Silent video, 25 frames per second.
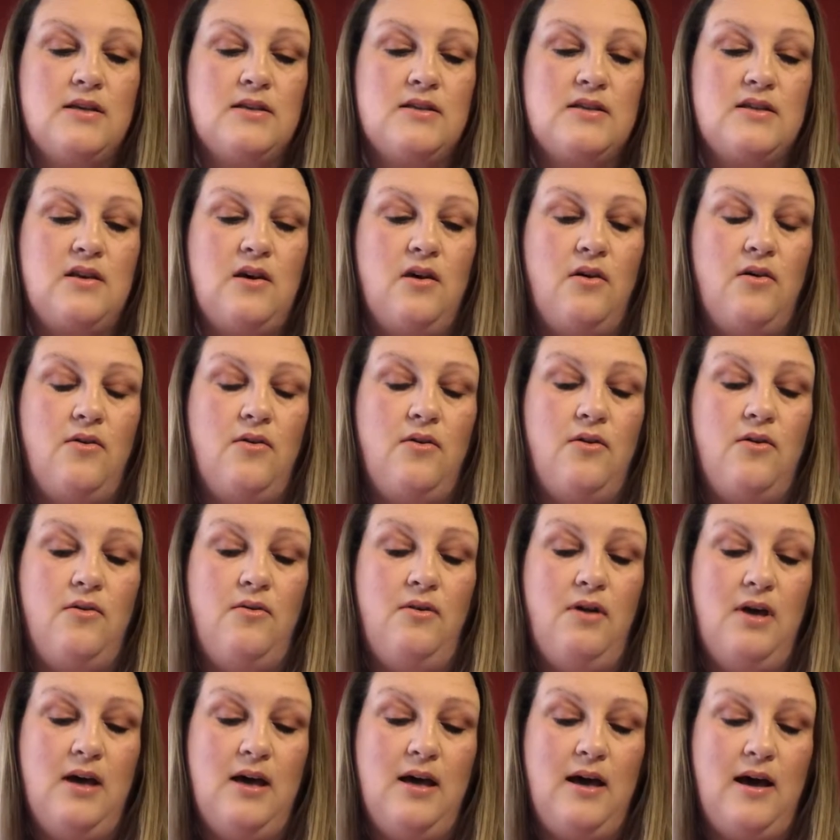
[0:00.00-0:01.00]

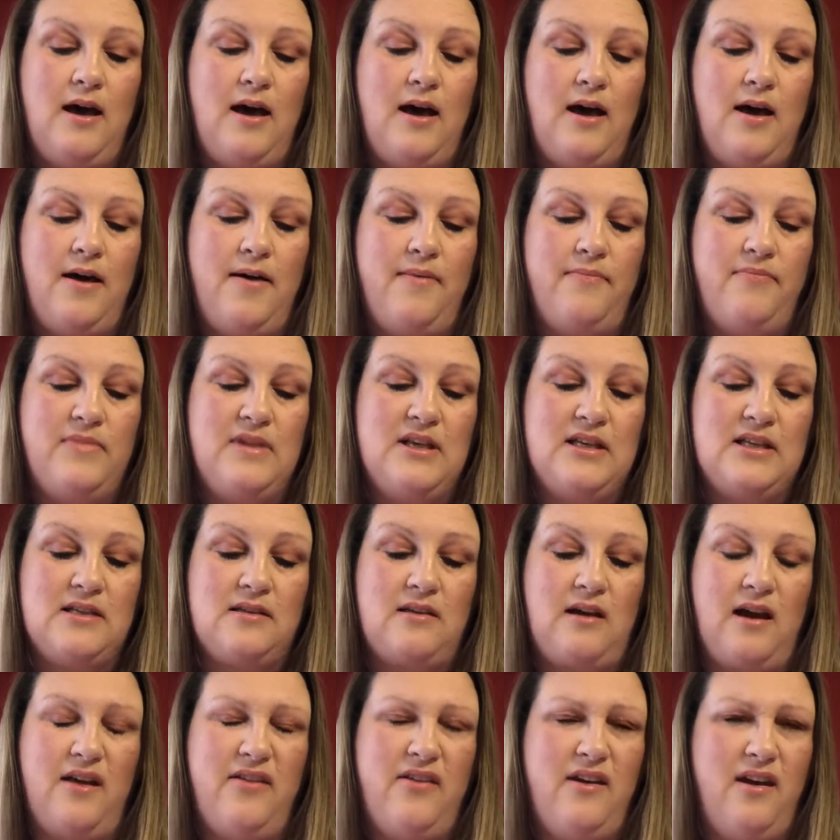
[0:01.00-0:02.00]
So, um, this,
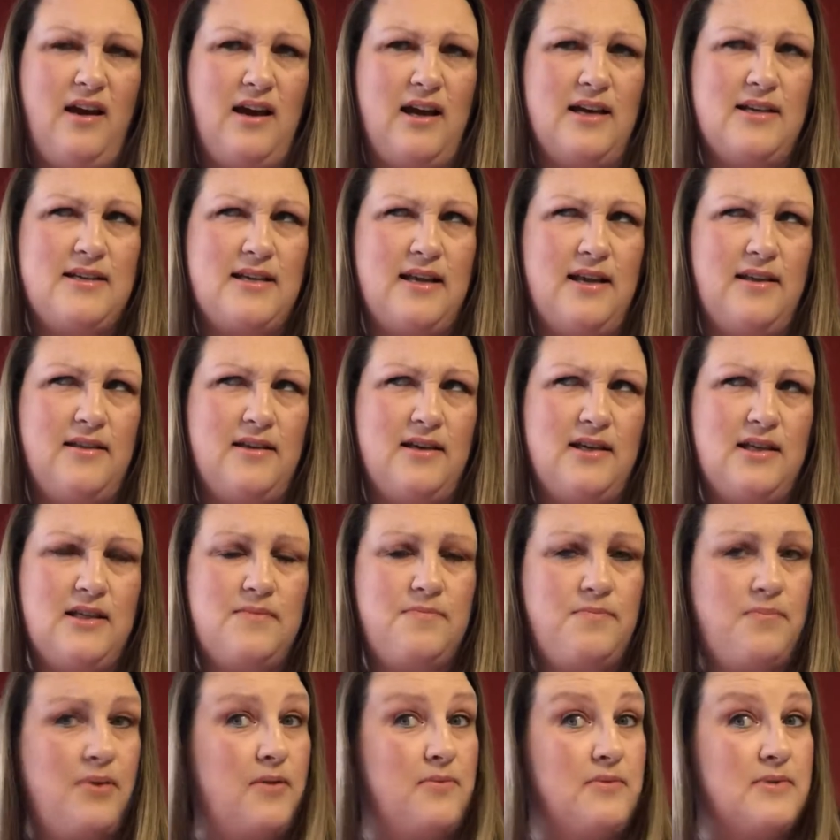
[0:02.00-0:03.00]
I think I said this,
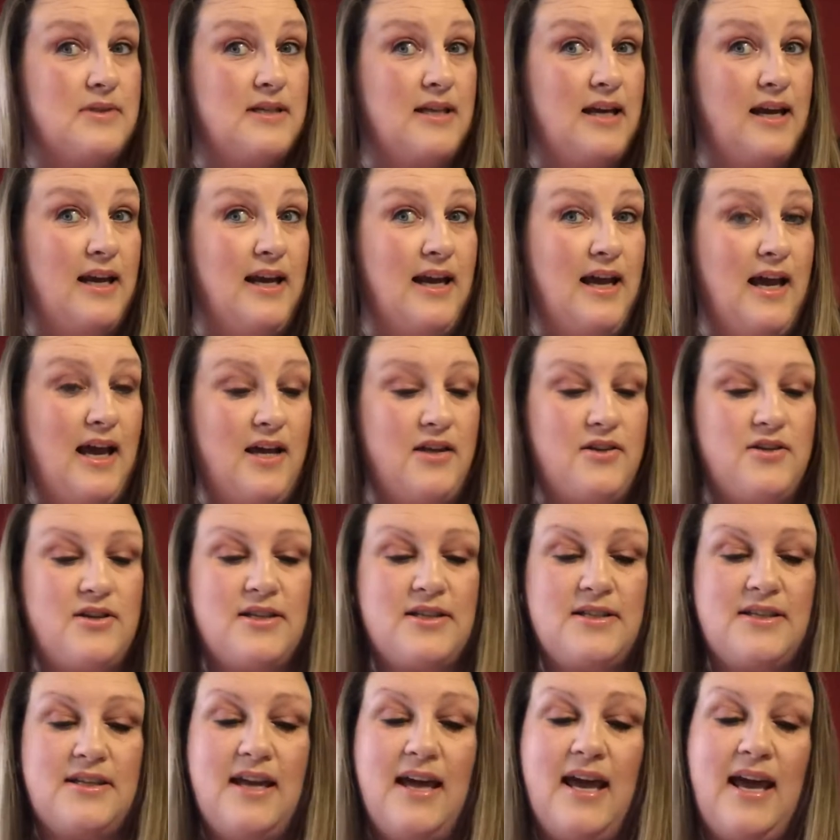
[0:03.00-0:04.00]
but we'll say it again
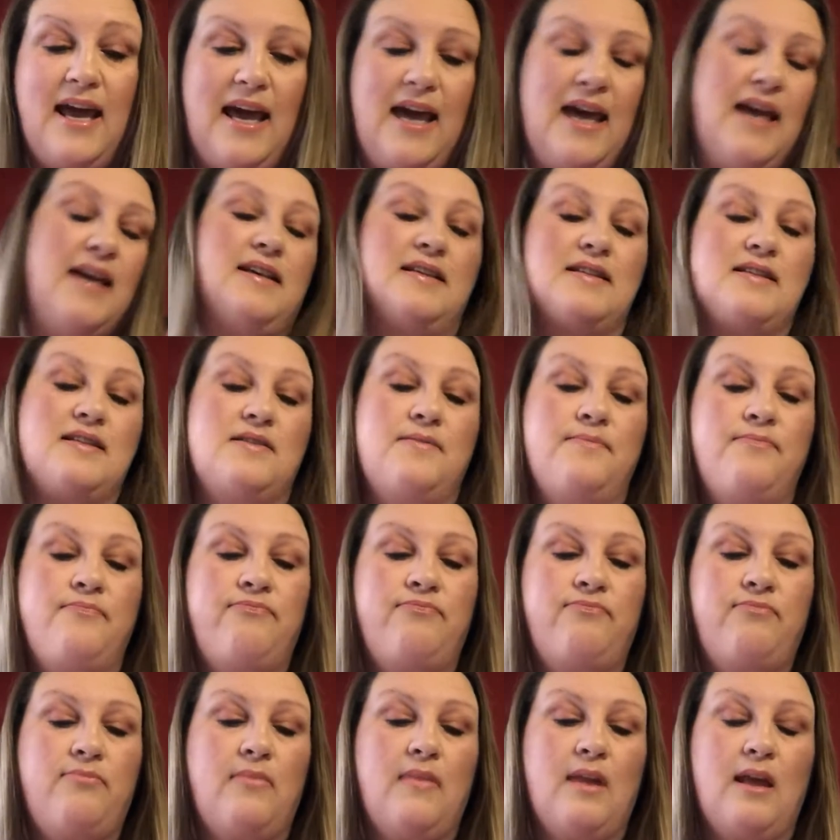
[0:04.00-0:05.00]
just in case.
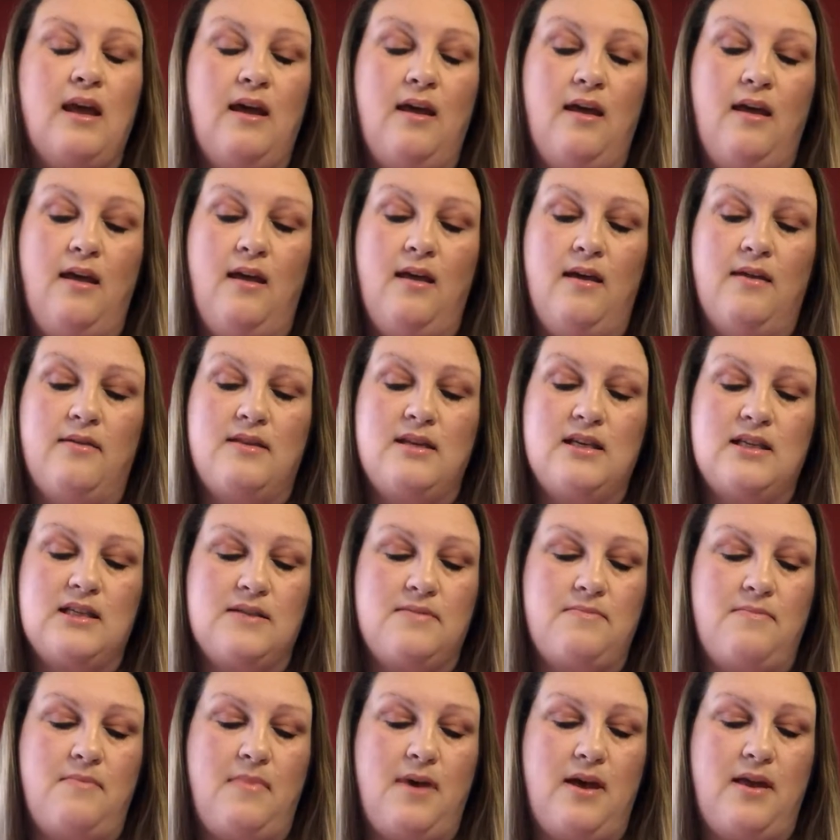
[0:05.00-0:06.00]

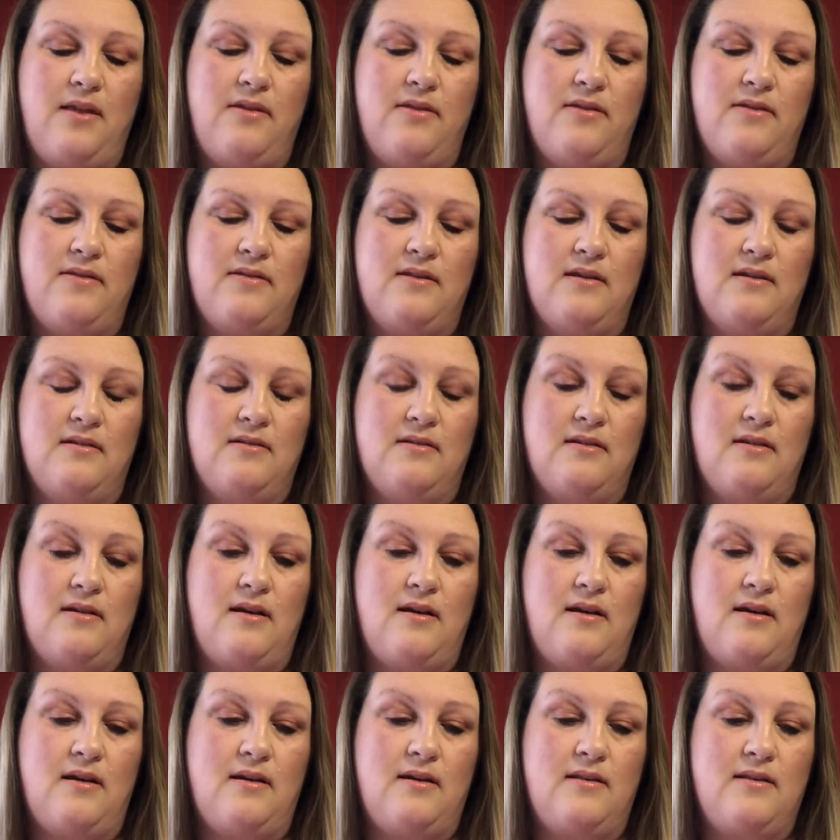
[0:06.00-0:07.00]
This month,
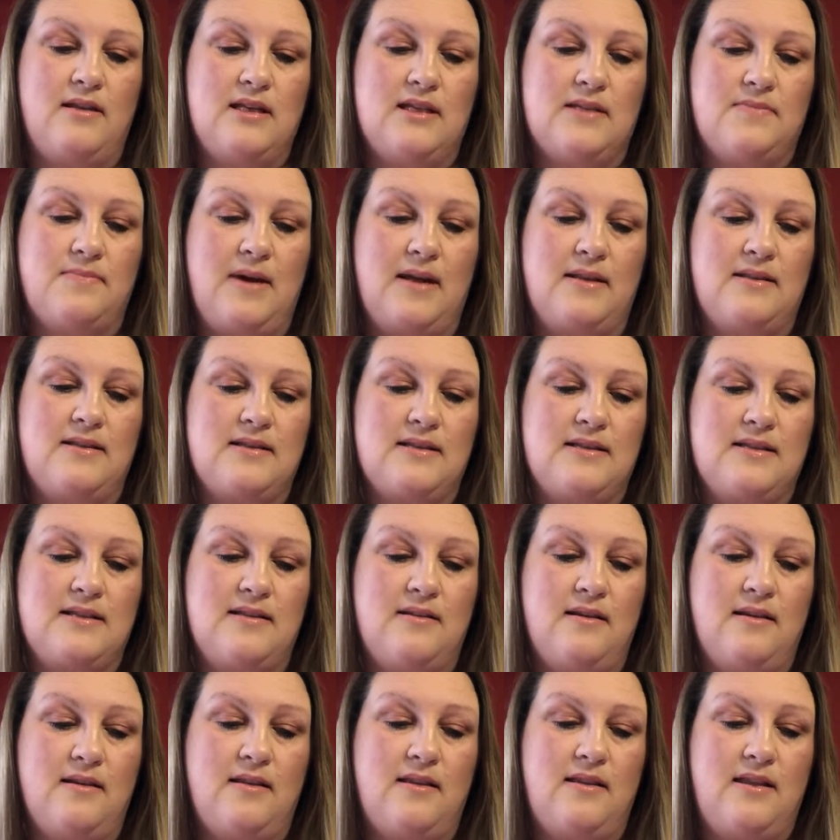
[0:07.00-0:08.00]
uh, this month's
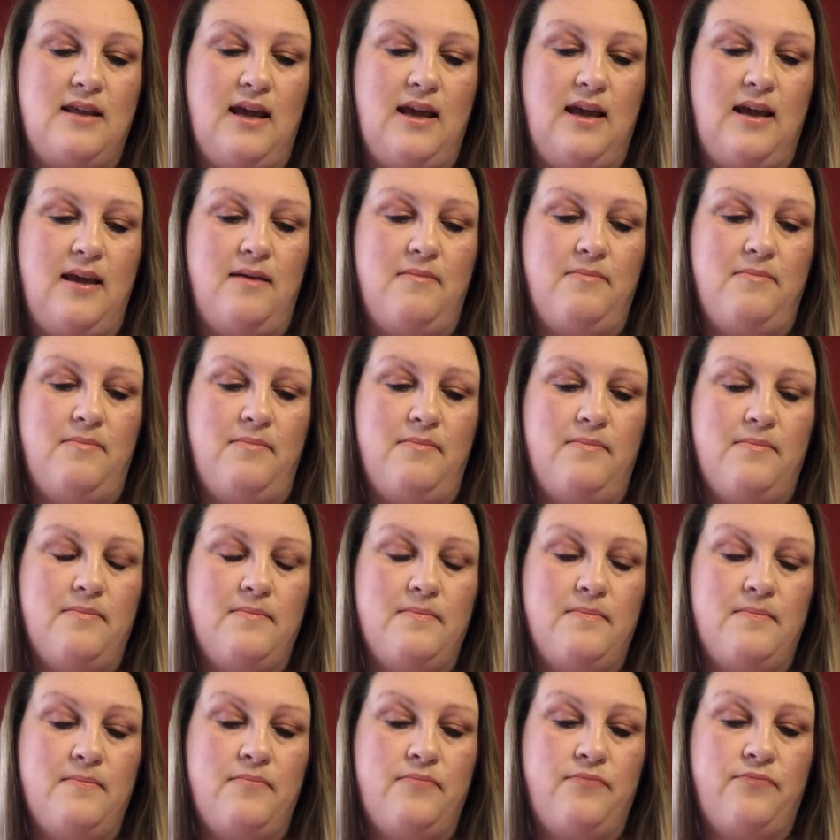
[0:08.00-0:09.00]
theme
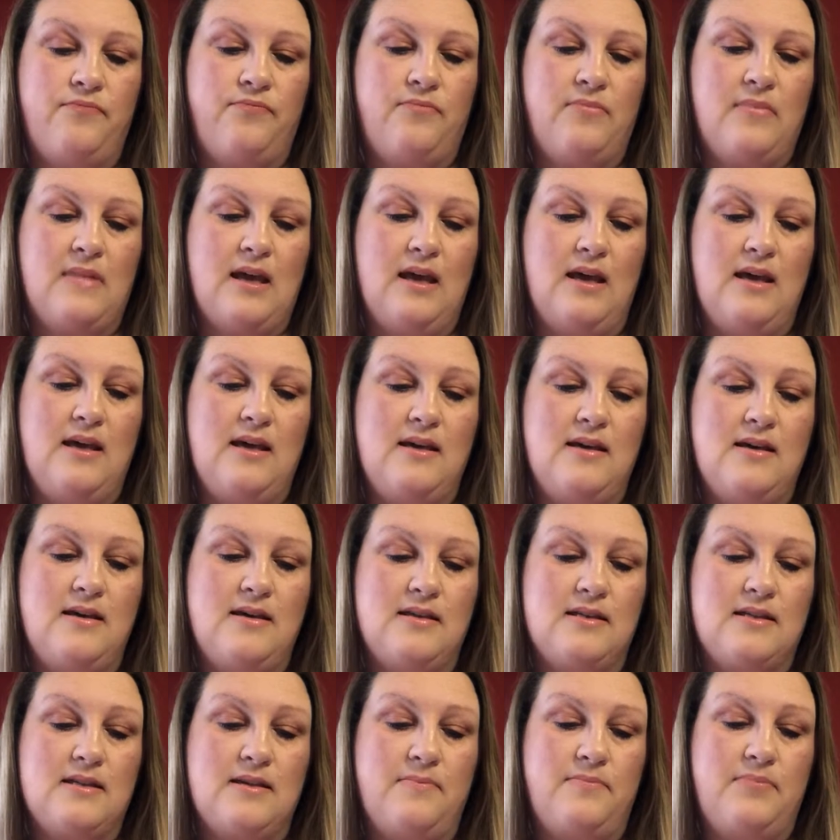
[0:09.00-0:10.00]

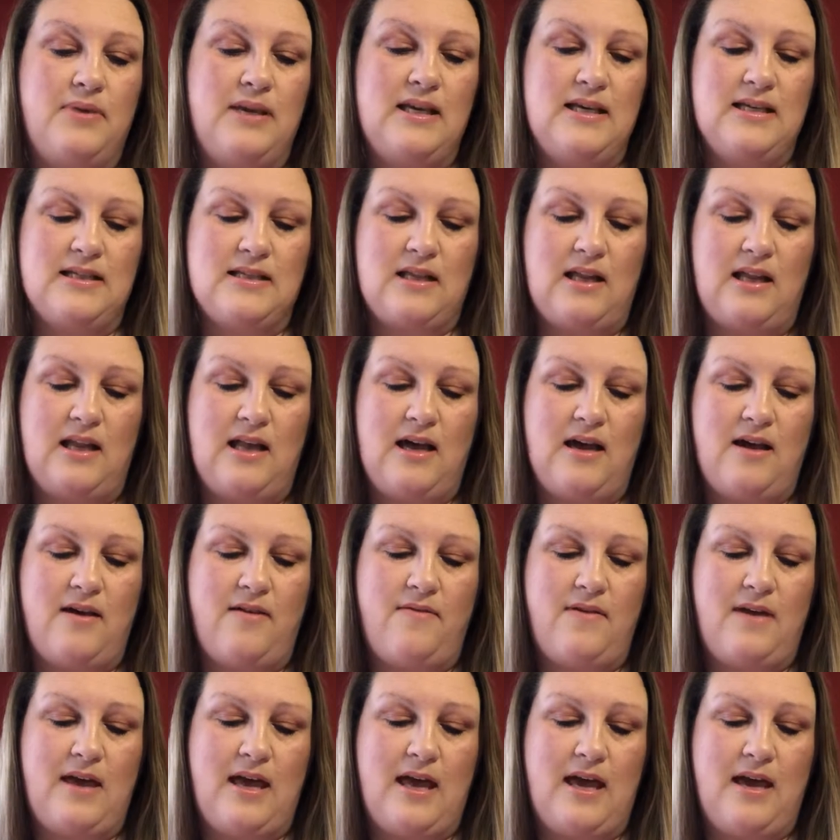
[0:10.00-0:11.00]
is Peace,
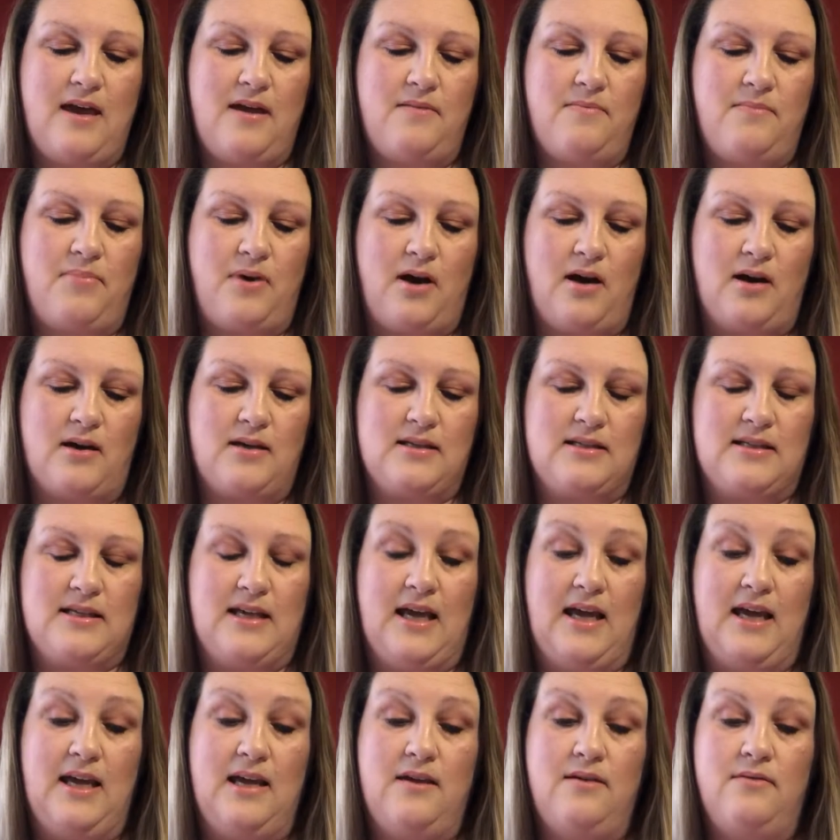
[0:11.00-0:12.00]
Love, and
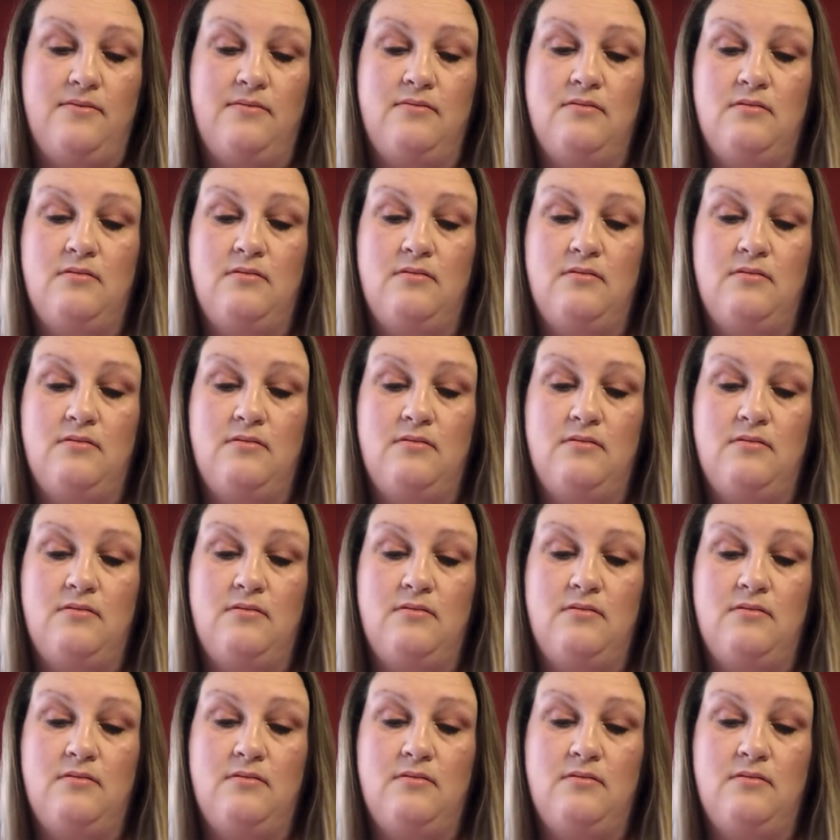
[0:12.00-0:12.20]
Boxy.